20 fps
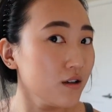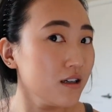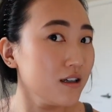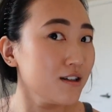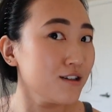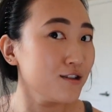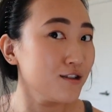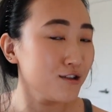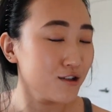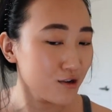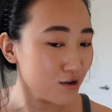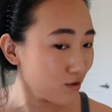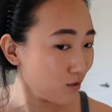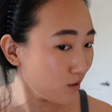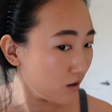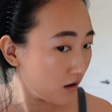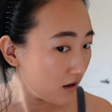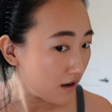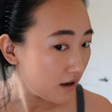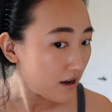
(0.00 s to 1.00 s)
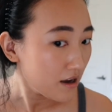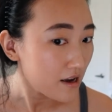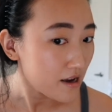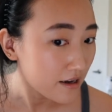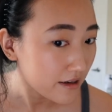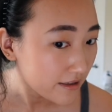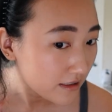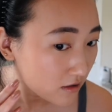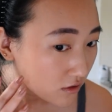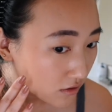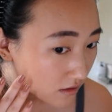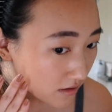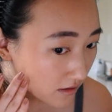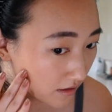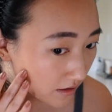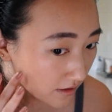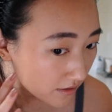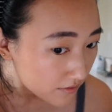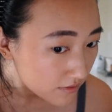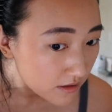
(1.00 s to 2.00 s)
need to do. And it just
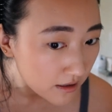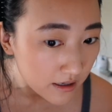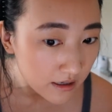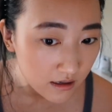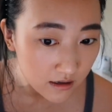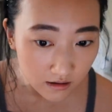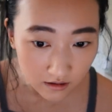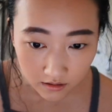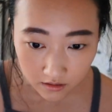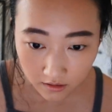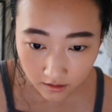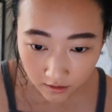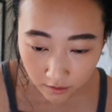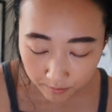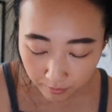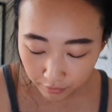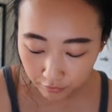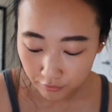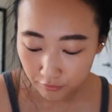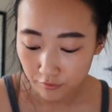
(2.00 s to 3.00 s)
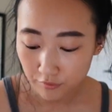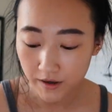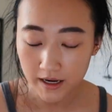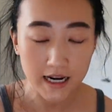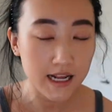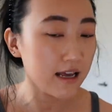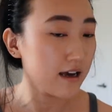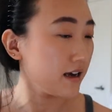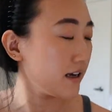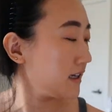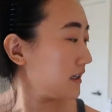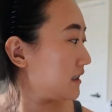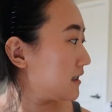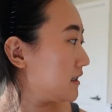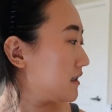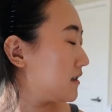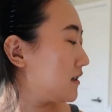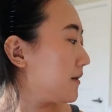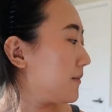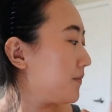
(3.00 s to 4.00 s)
gives like the
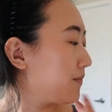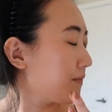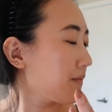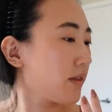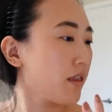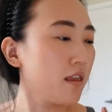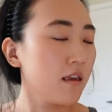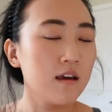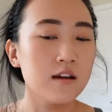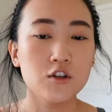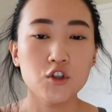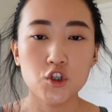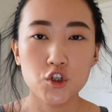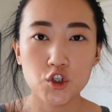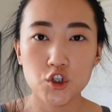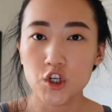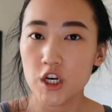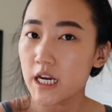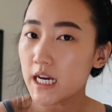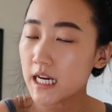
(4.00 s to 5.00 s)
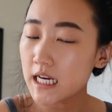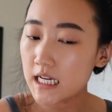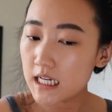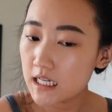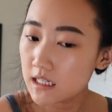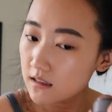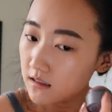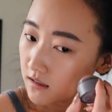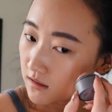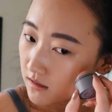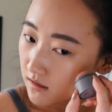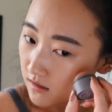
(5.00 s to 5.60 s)
prettiest sheen